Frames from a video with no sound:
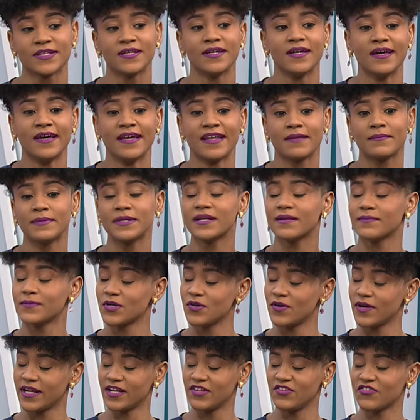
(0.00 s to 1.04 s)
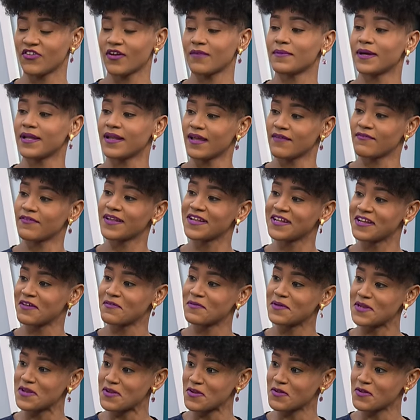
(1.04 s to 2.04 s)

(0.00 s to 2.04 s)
let me, let me go and enjoy my life a little bit.